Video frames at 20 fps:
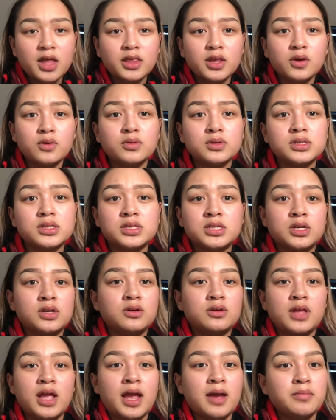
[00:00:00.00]
There was
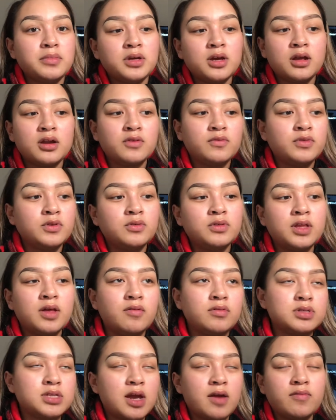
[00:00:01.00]
still the amniotic fluid
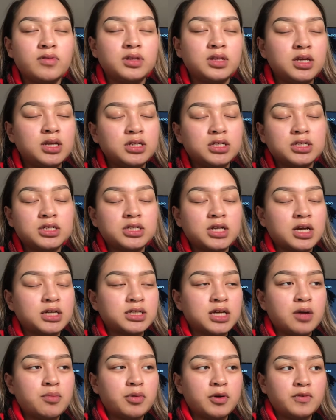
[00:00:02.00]
levels, everything just
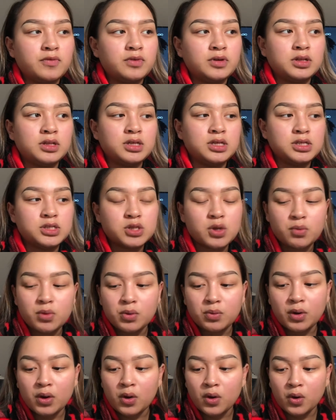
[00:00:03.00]
checked out perfectly. So we
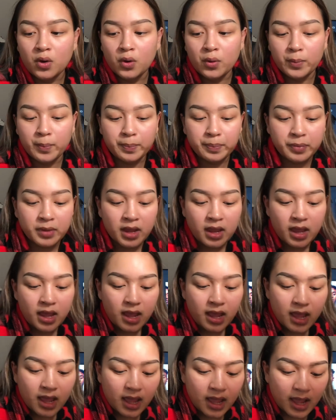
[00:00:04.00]
went home,
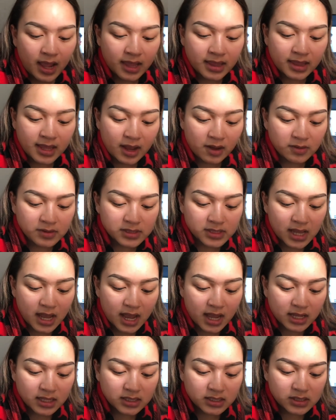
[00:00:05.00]
and that was
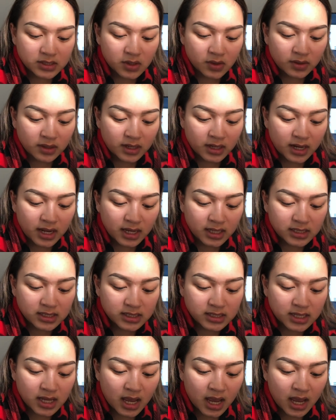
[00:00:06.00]
that. So the
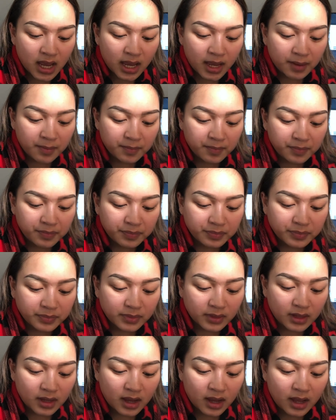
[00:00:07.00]
next time,
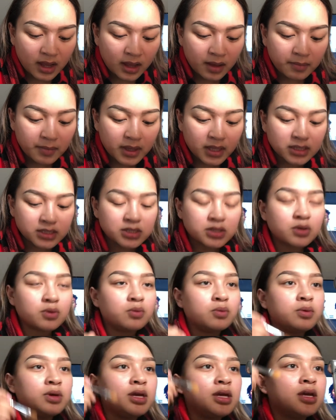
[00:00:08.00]
it's the
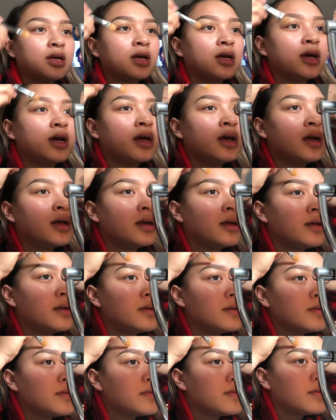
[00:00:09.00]
week
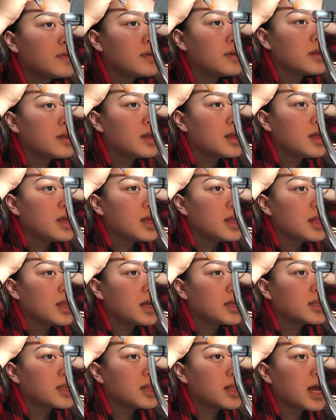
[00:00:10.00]
of,
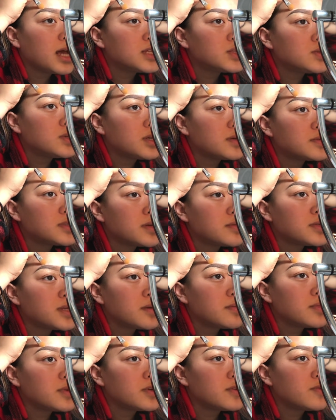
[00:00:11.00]
like, the last week of
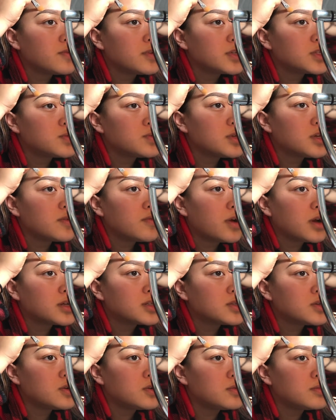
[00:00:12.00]
September, first week of
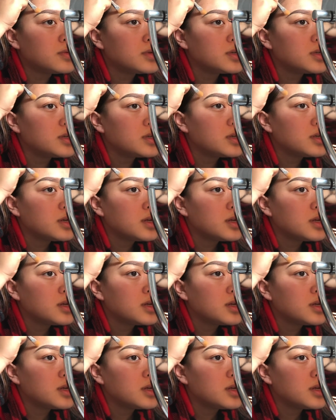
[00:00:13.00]
October.